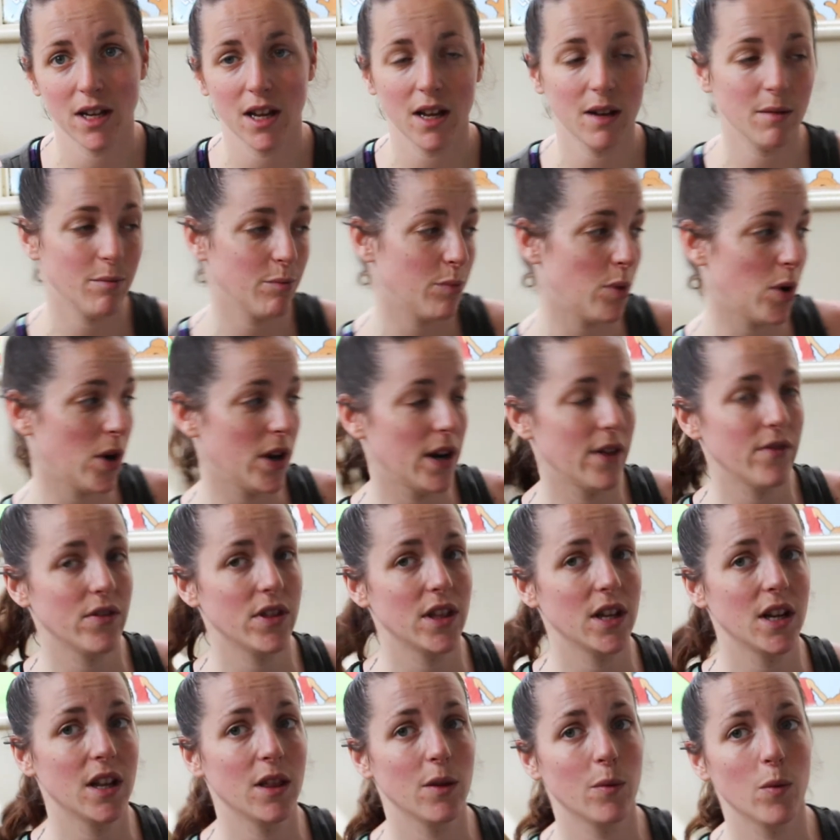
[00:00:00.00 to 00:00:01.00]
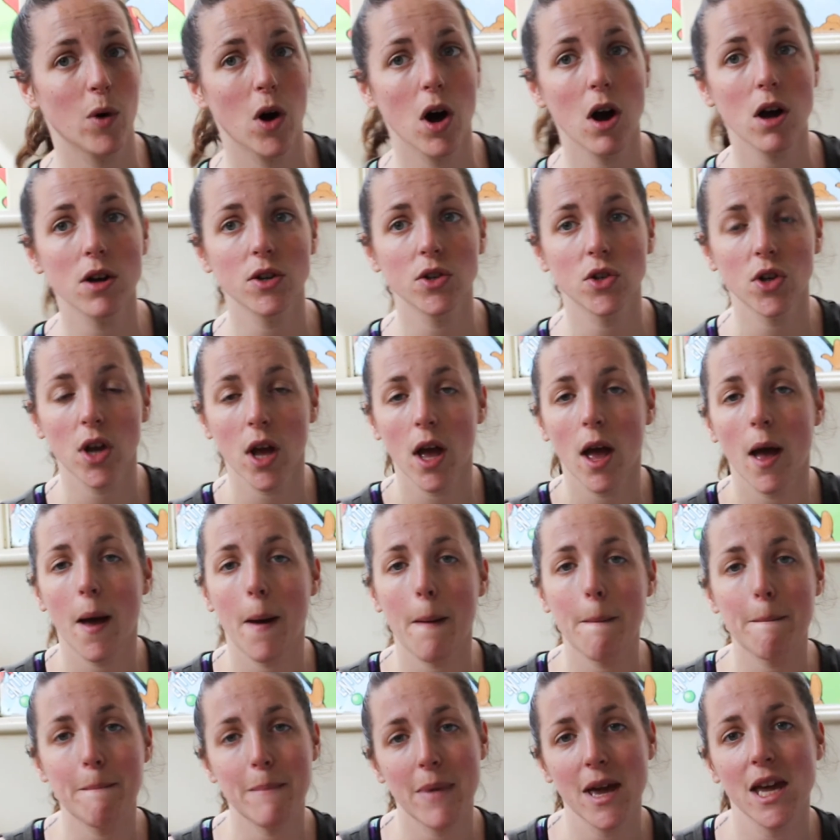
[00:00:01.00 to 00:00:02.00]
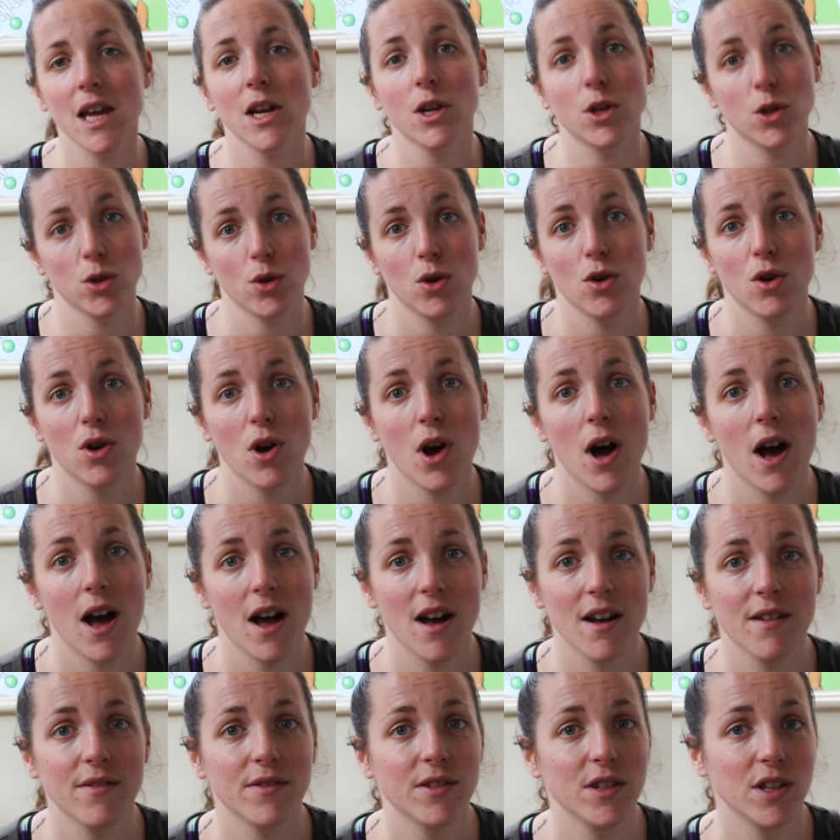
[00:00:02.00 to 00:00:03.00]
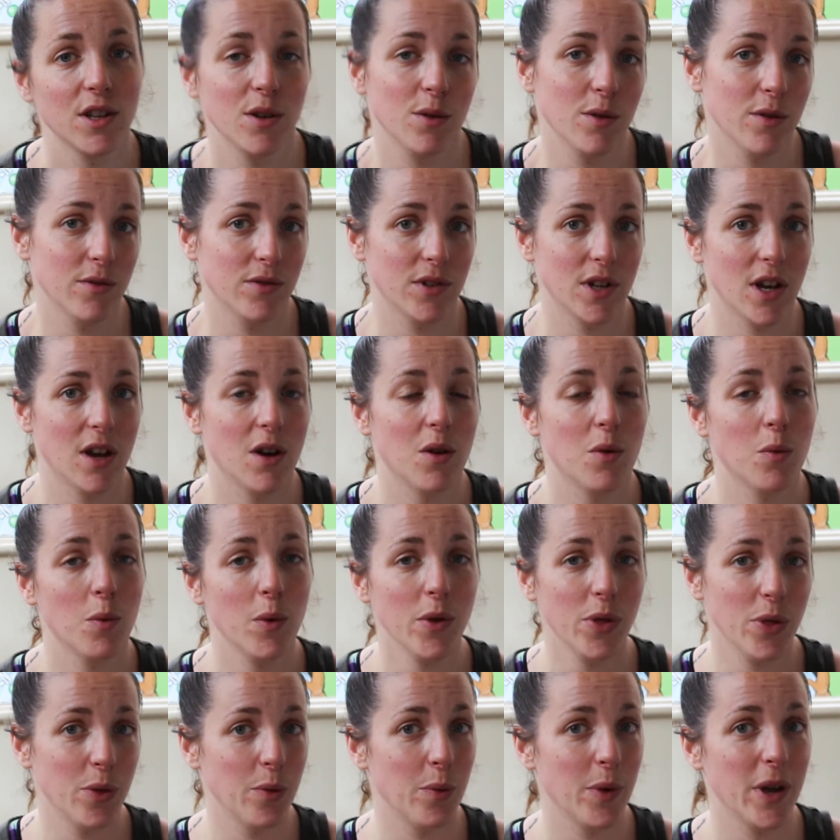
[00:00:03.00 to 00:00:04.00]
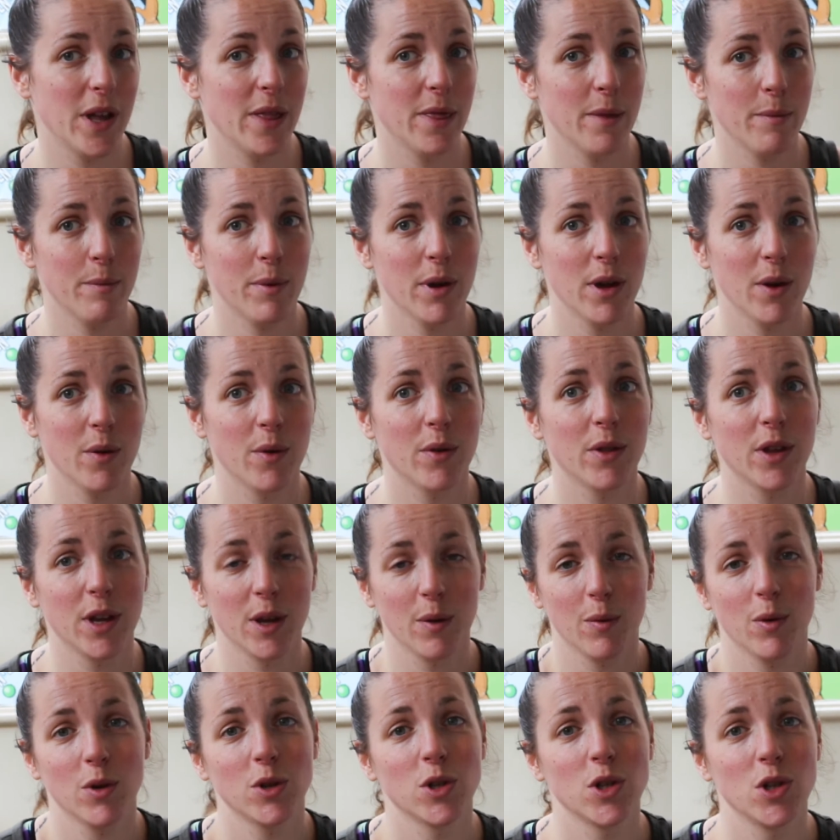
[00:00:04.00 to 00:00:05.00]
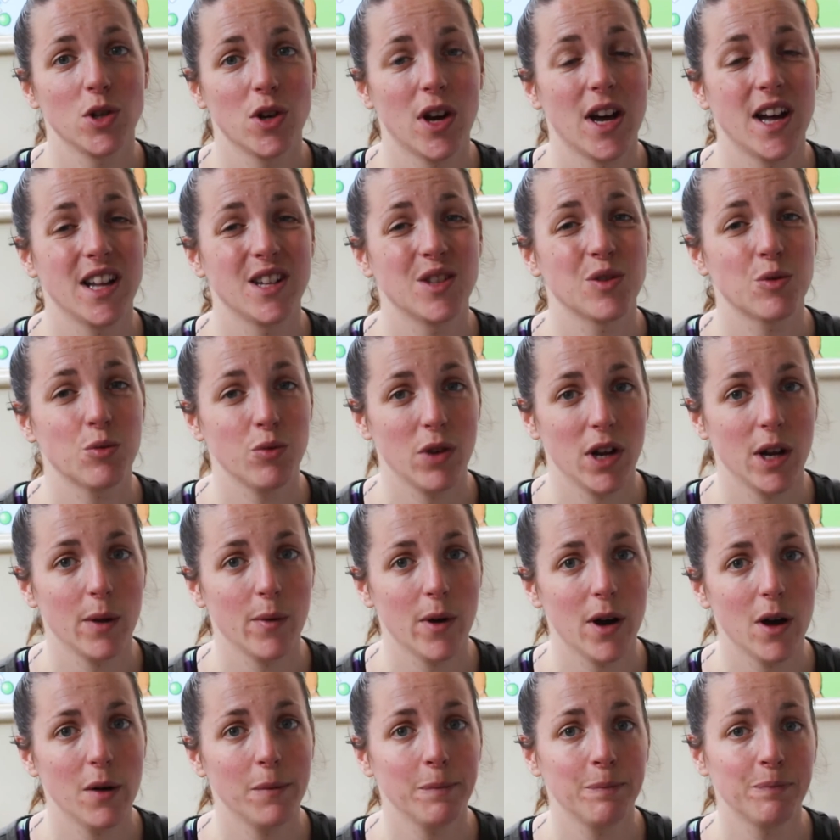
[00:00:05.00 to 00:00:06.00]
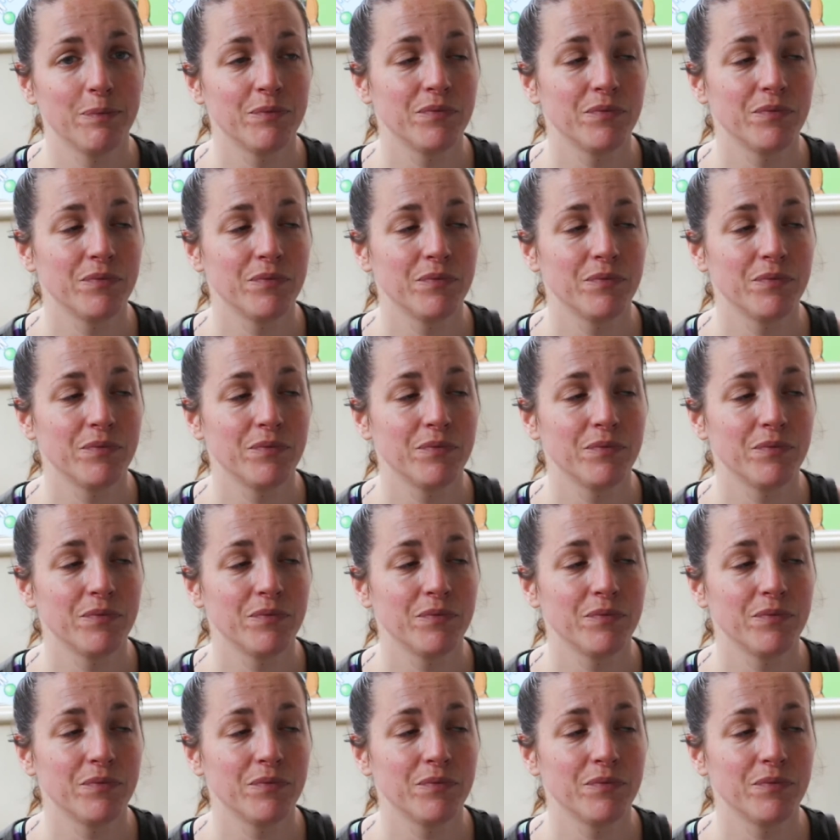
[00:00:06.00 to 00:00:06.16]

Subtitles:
and putting everything in the wash. Make sure after you have dealt with the wee and the poo that you're washing your hands really well.